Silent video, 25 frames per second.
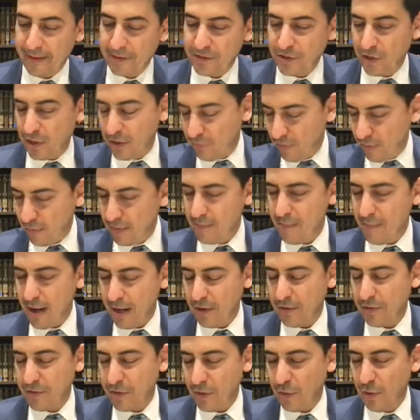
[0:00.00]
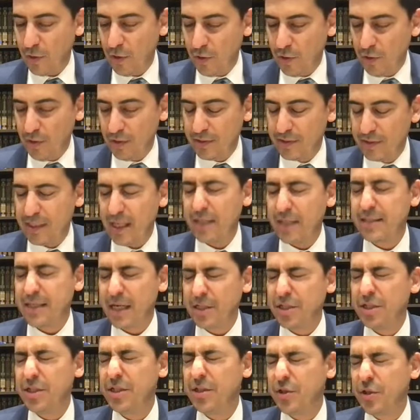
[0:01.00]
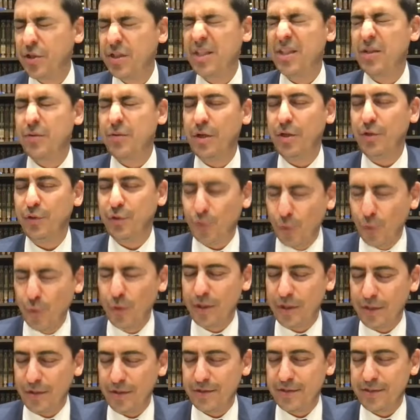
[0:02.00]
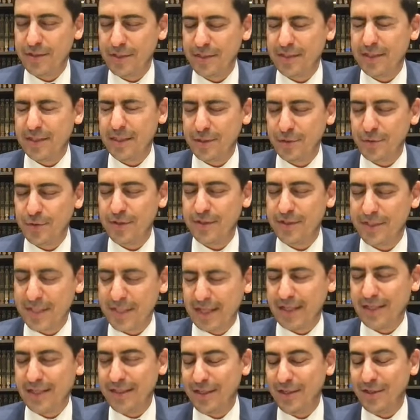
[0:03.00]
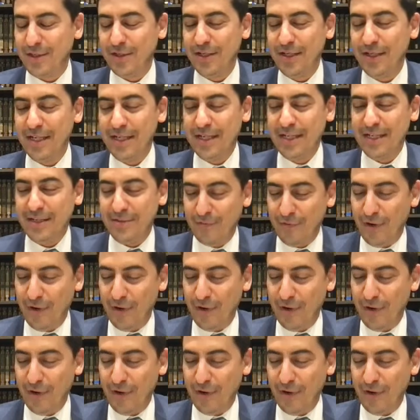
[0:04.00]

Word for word: Sorry, Rabbi Meir though holds that it's actually 602 years, 602nd year. Yeah.